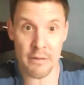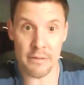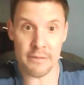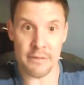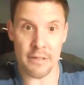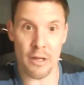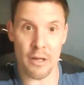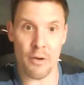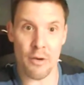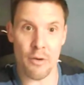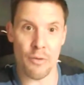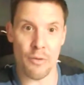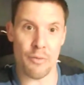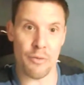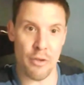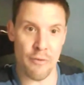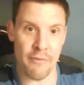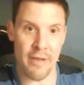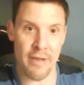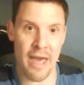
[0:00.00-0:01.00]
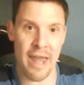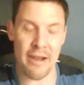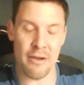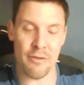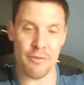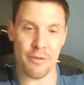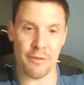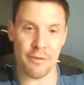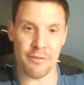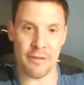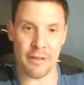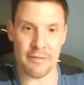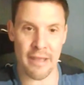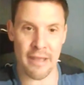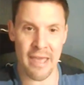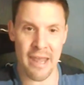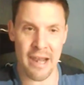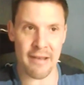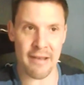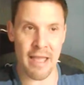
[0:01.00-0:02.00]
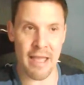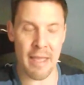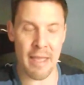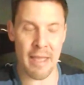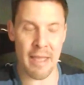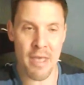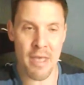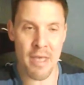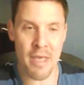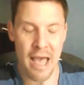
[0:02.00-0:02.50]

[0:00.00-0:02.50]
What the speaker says: So you've got to do those things ahead of time.